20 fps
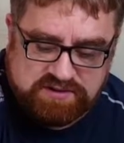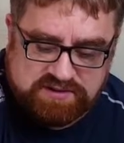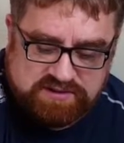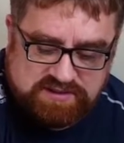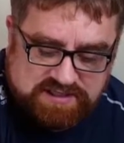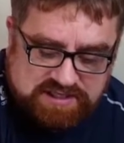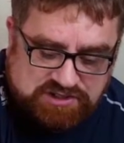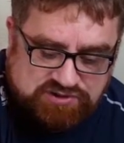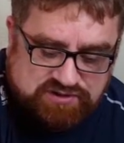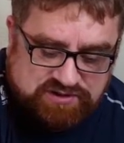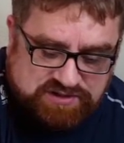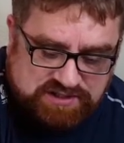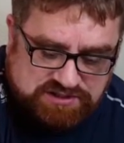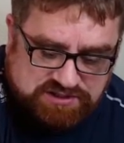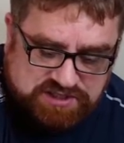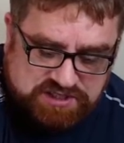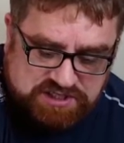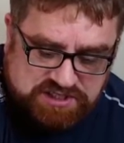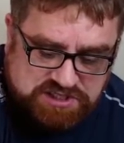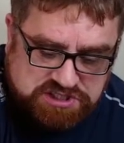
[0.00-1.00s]
Literally, that's
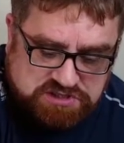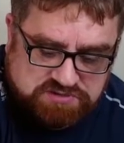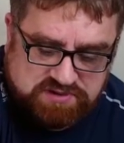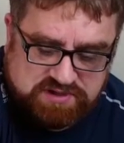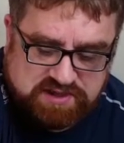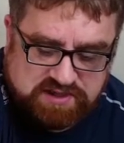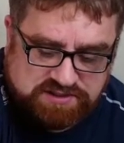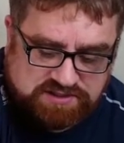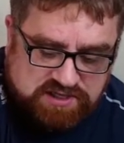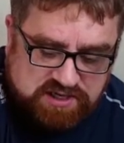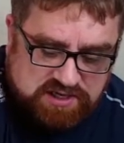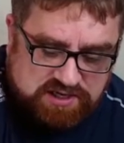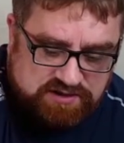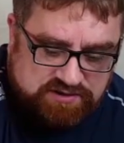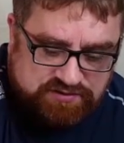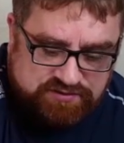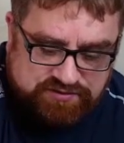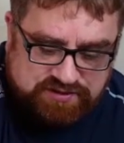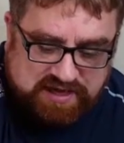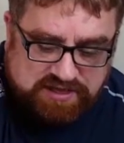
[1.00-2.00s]
these 3 guys.
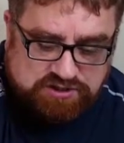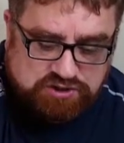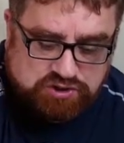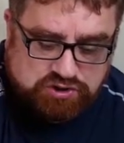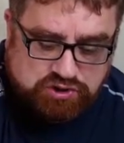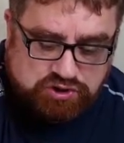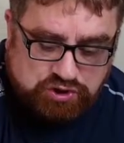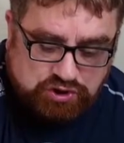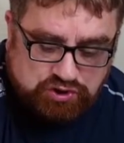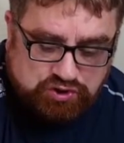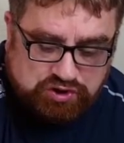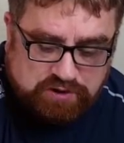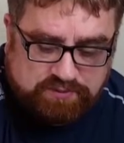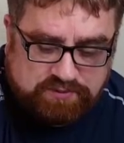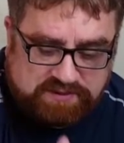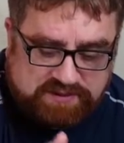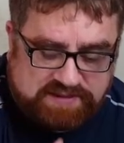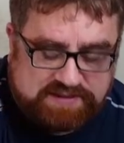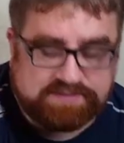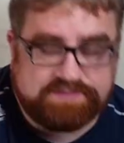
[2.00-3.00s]
You can double
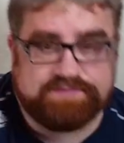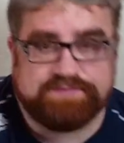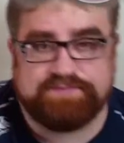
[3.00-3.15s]
that.